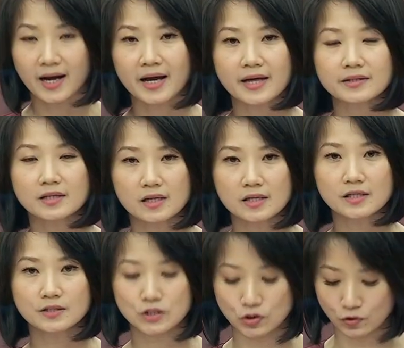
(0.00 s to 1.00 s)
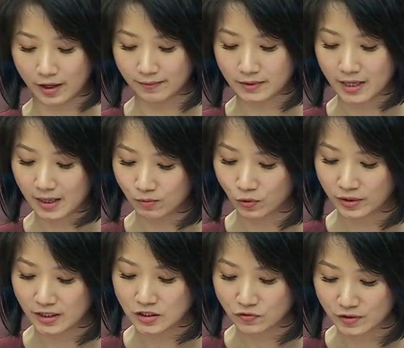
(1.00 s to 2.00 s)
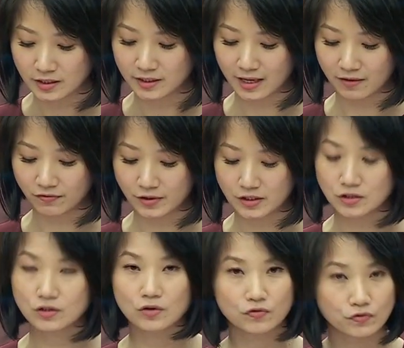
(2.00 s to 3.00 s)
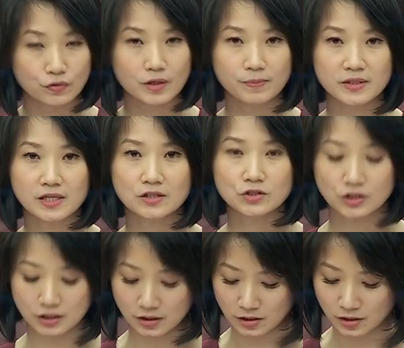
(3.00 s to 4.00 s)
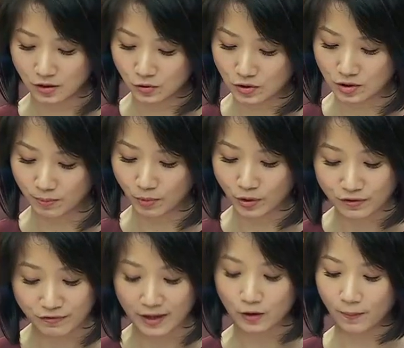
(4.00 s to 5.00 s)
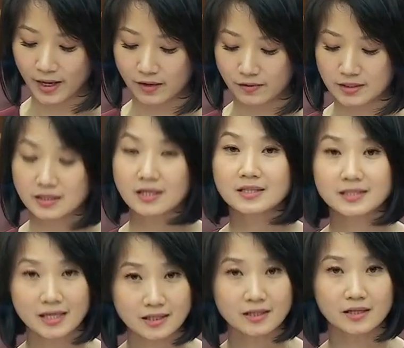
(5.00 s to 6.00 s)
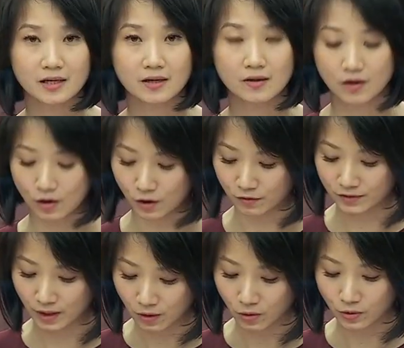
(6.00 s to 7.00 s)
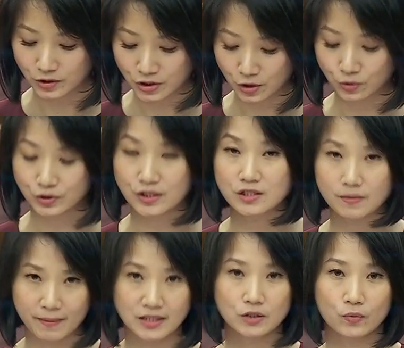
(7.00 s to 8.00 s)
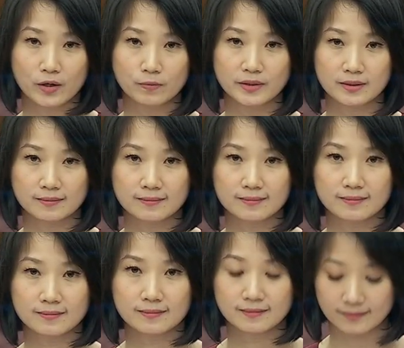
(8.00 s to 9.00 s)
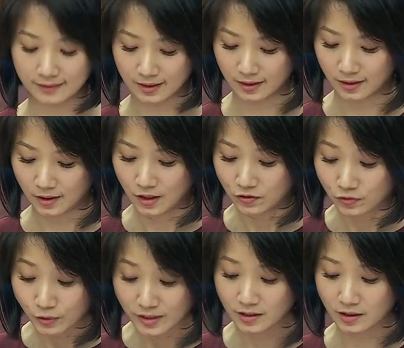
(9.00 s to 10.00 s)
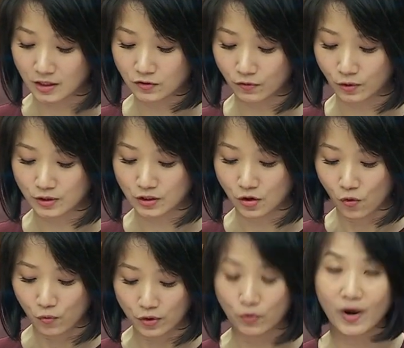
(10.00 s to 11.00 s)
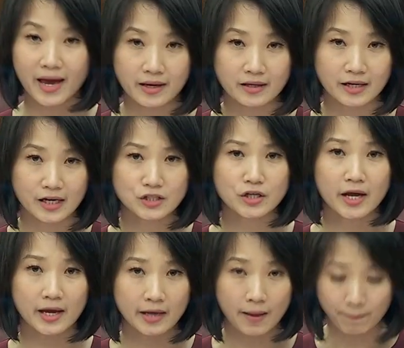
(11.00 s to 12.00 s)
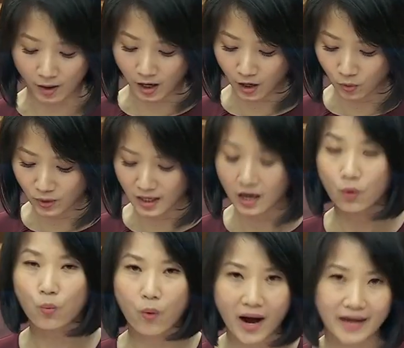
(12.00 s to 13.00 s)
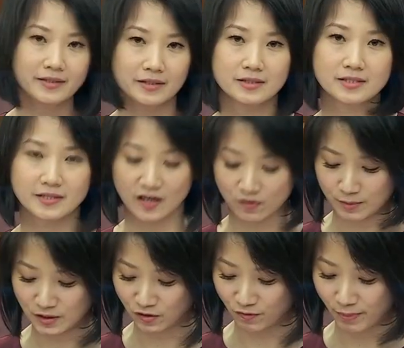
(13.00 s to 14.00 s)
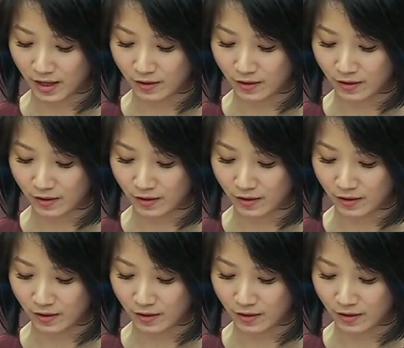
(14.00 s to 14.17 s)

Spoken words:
I had earlier described MOE's recent efforts through the PSGs to support fellow parents in taking care of their own children's mental well-being. Through this task force, we will engage and empower a wider segment of